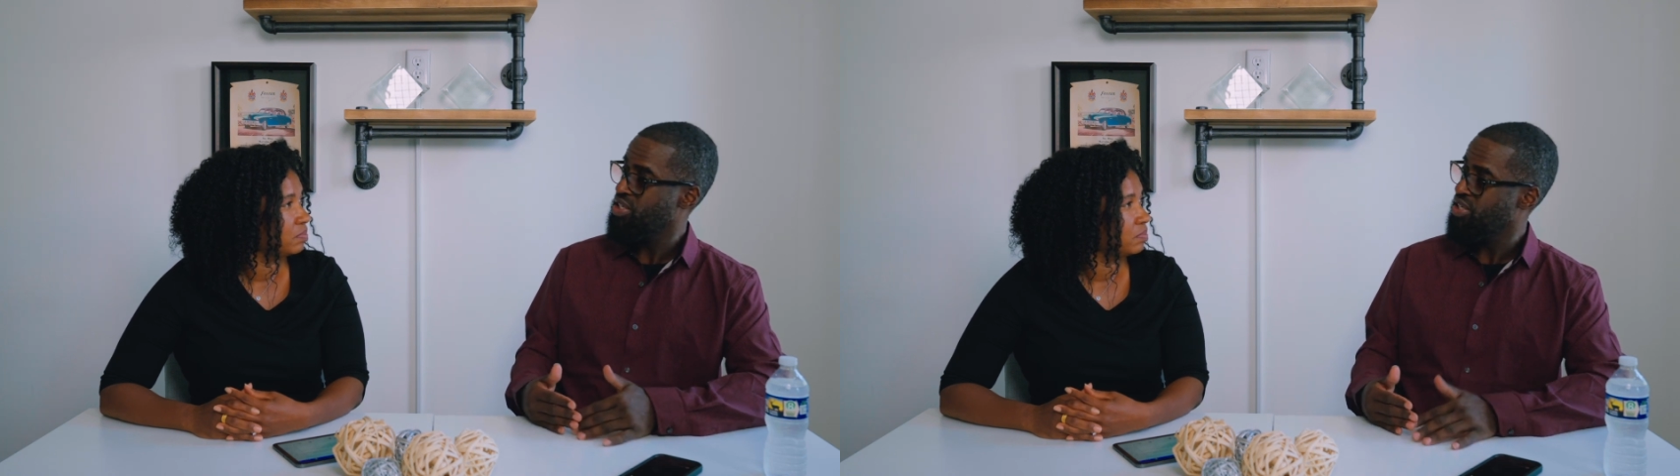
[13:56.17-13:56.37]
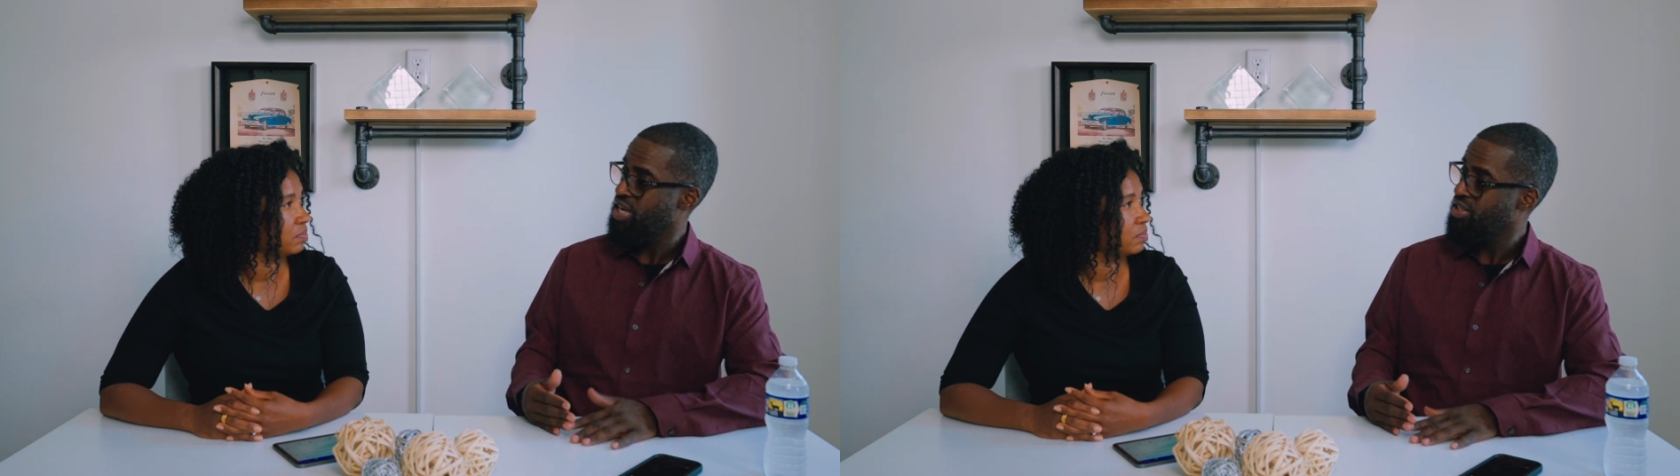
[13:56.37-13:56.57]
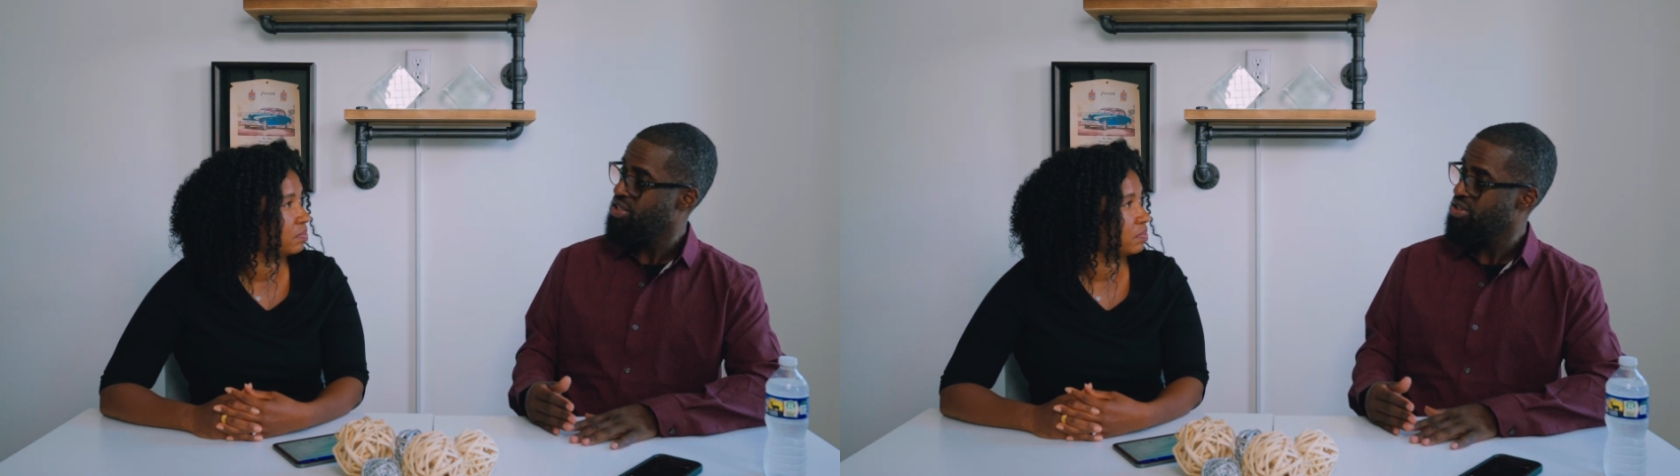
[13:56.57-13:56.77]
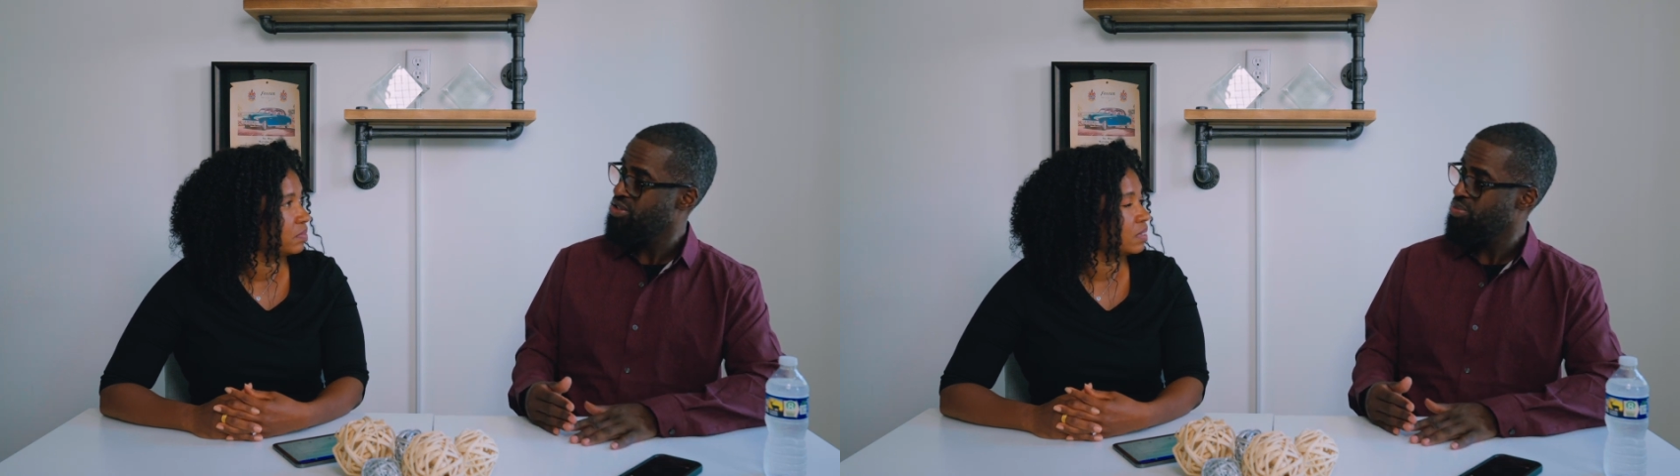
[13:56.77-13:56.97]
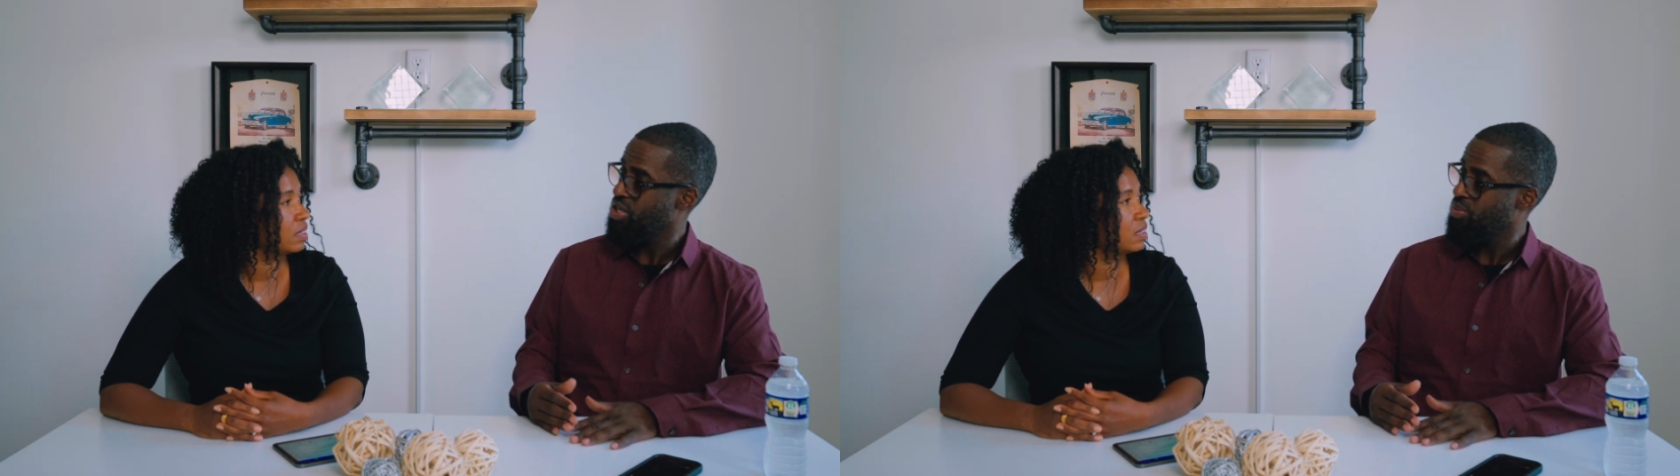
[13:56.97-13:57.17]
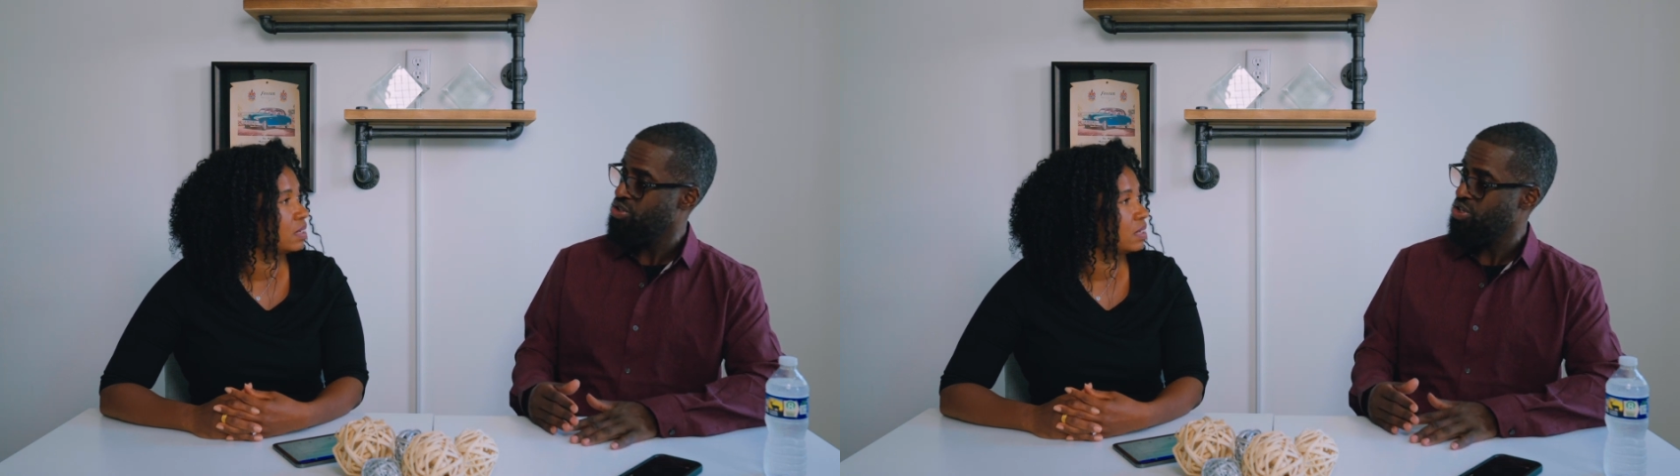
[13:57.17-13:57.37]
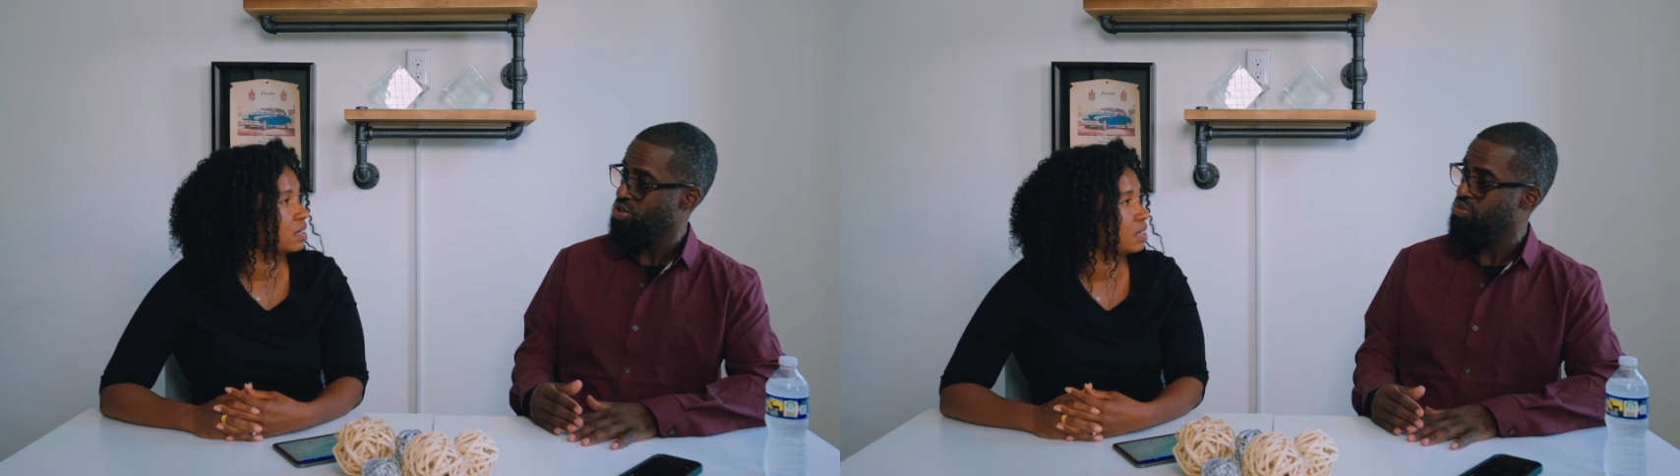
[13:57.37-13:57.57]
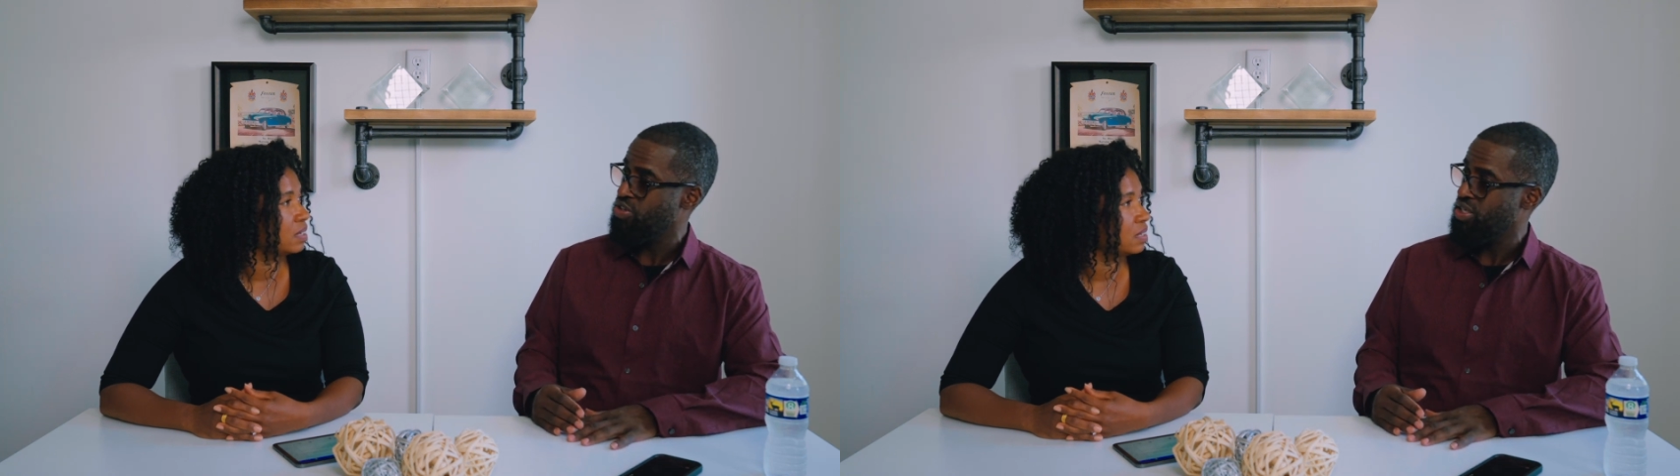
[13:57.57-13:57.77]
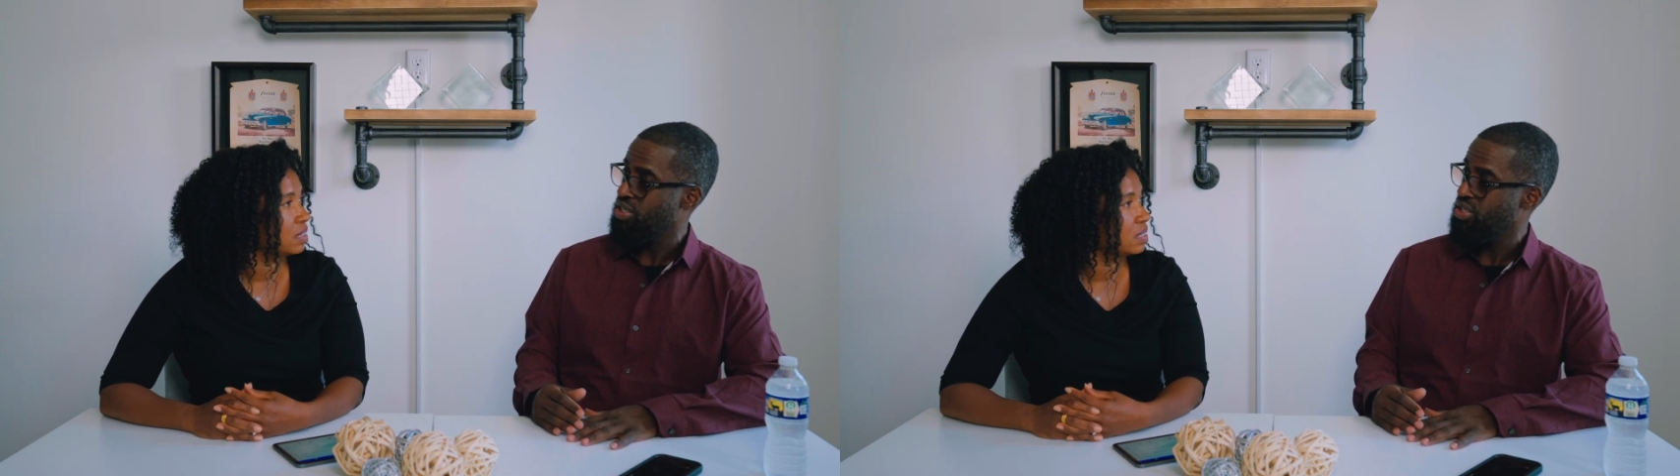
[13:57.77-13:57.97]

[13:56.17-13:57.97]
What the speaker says: connected to be able to circumvent it.